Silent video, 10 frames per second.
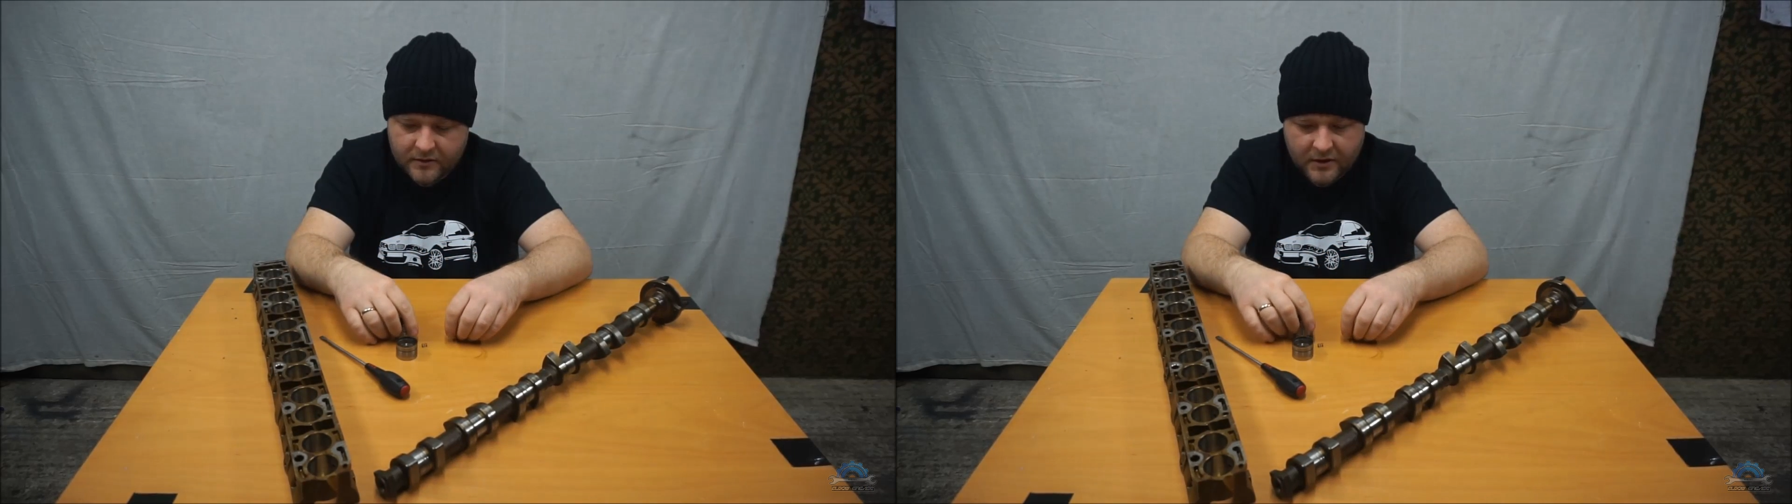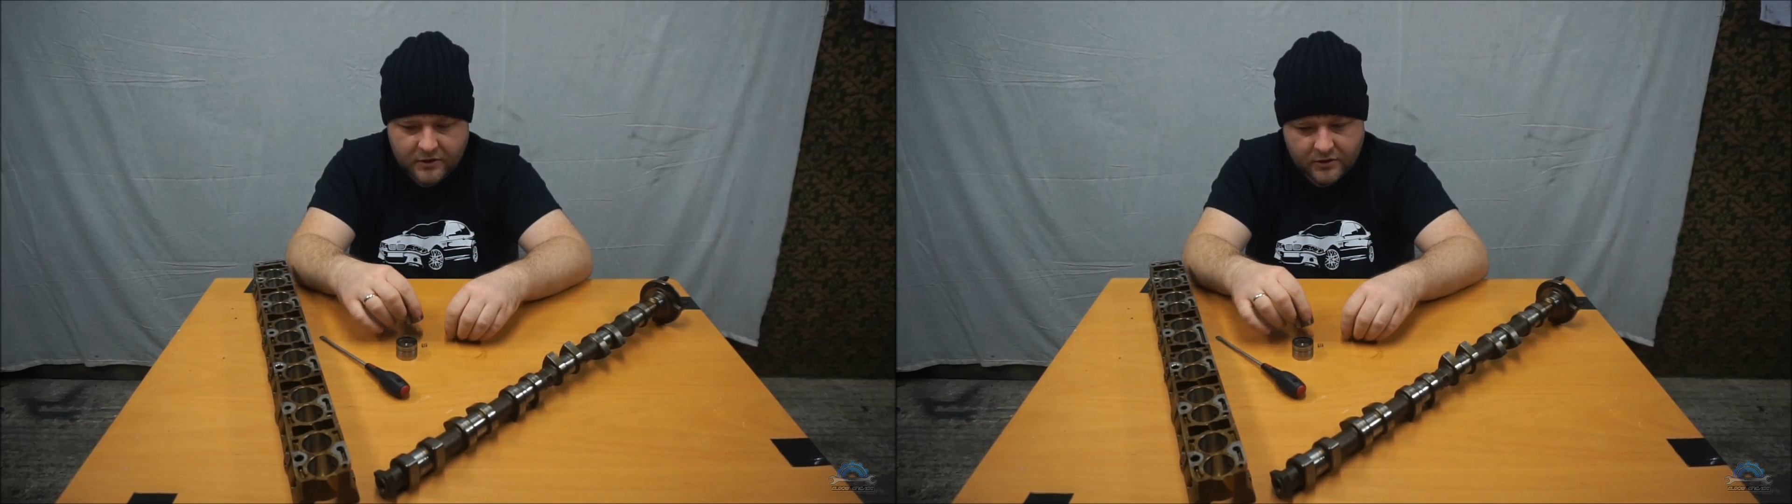
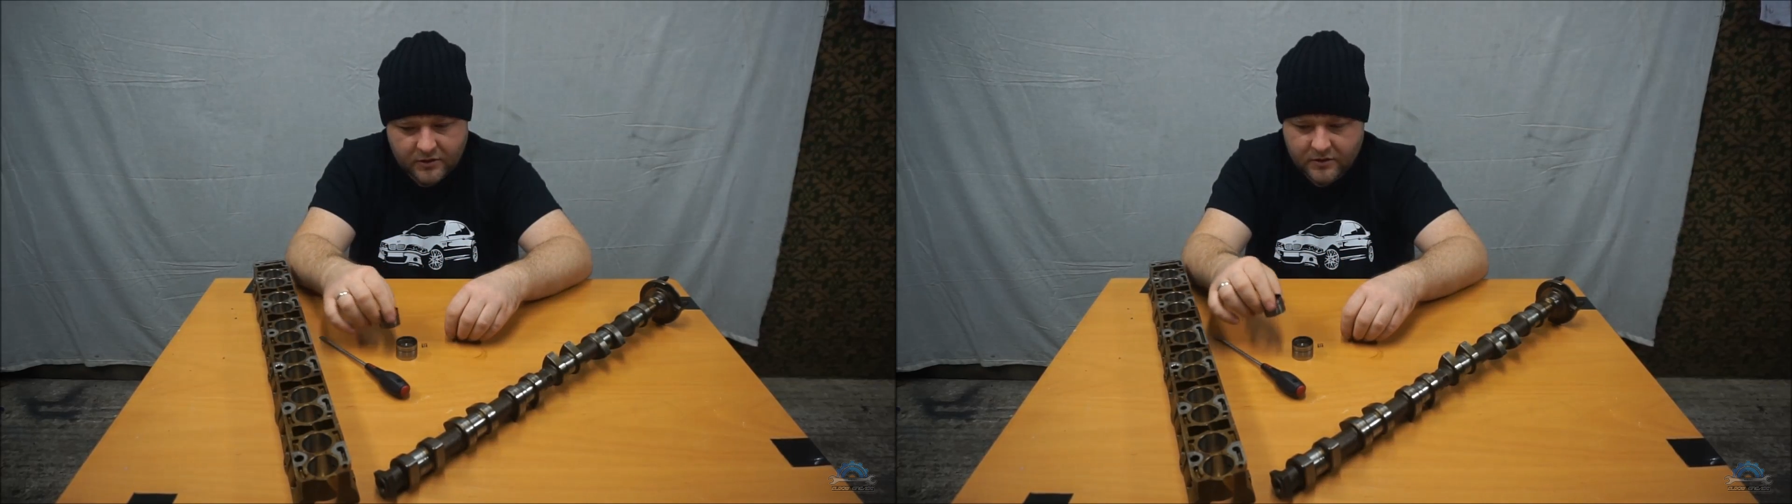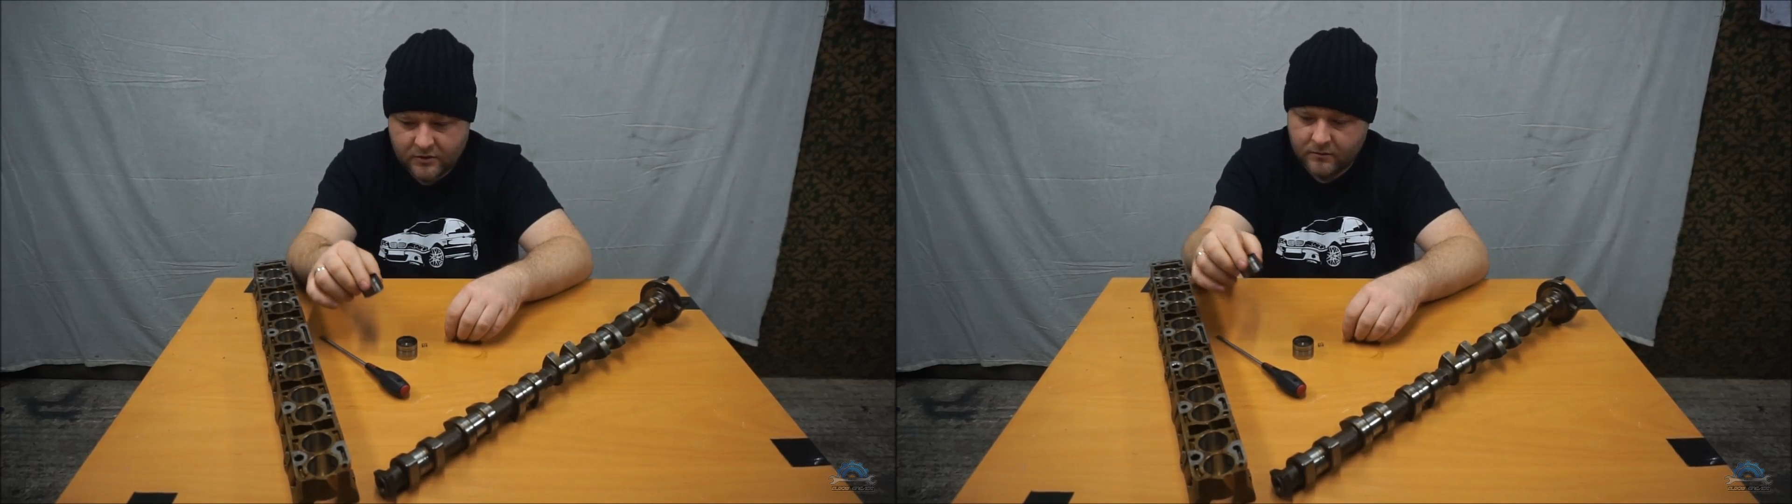They just